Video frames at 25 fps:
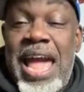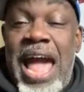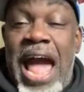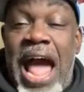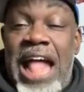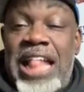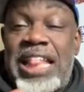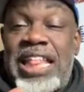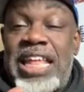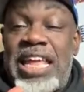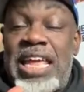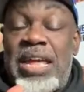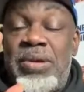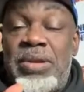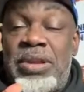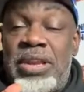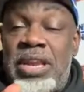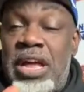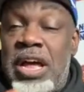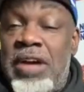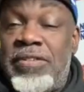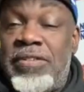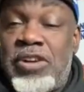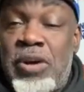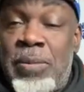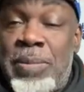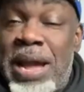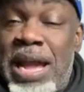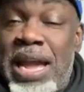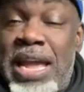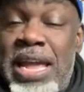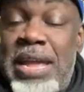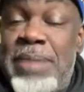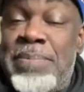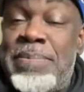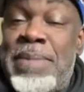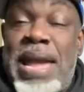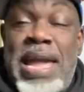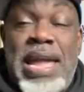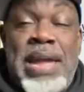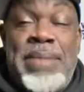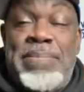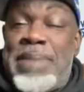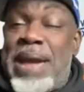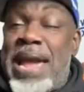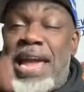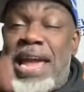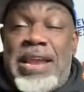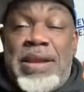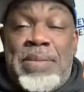I think he'd love to go back. He
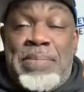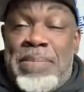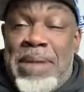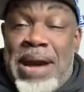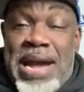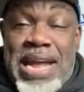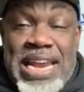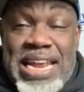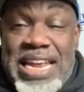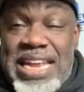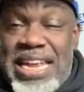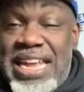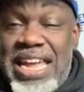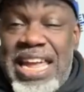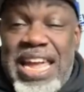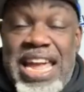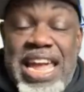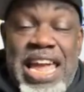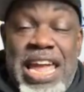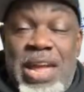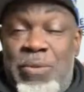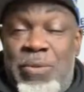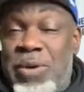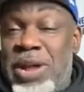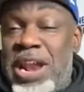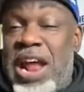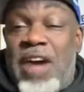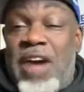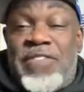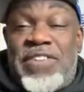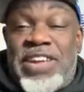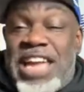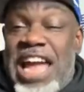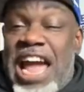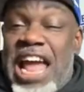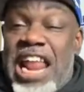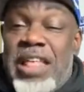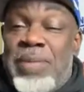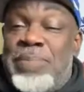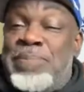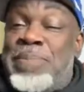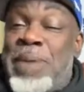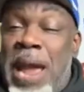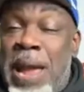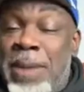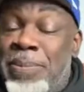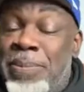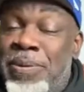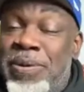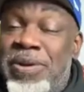made the money. He went off and got his
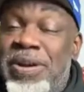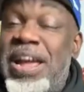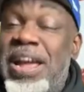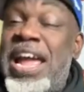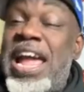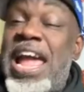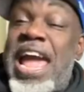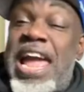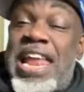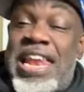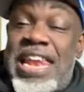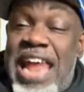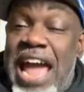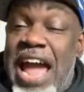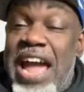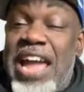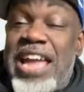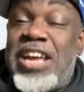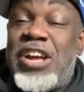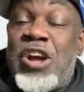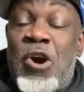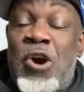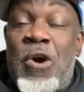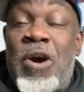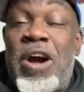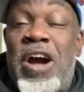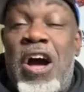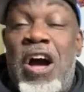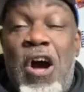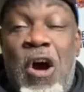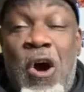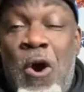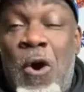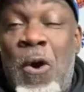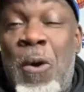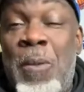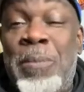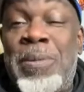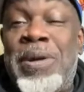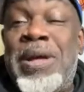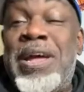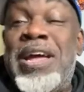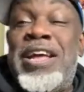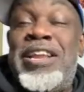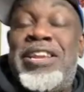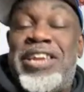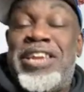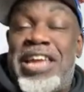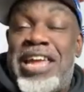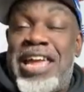paper, and now he's going home
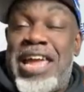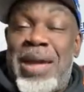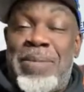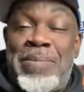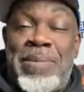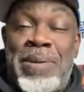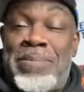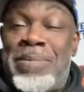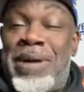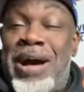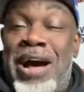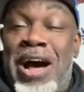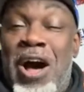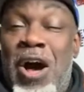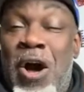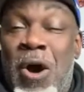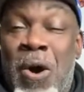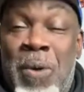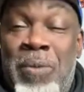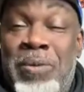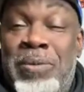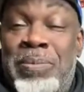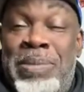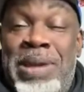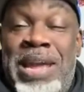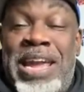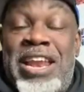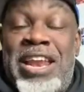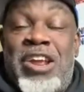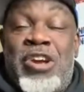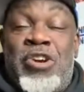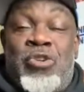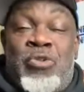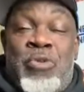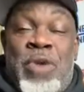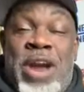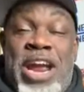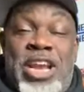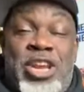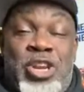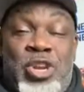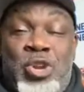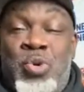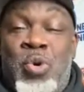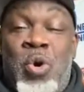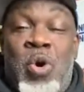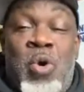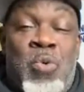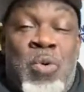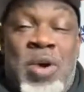to him and Mahomes being a great
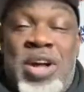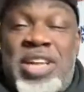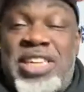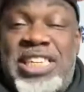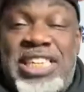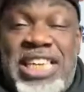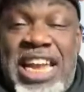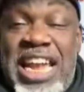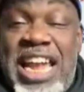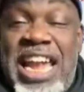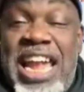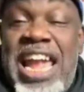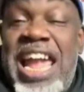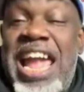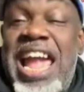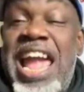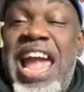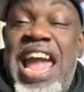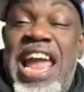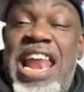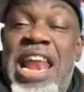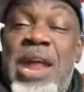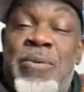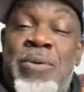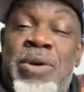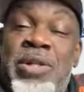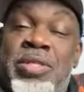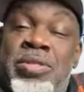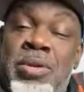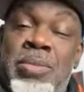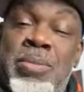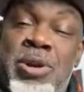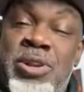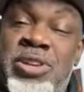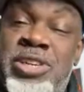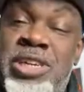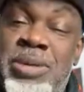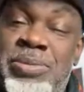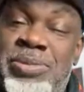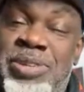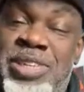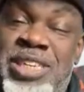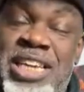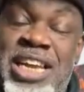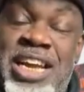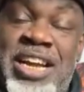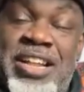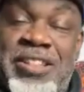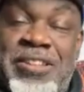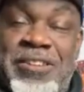duo once again, and they won 3 more chips
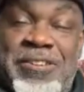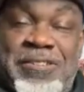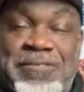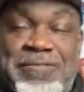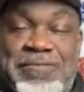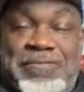together.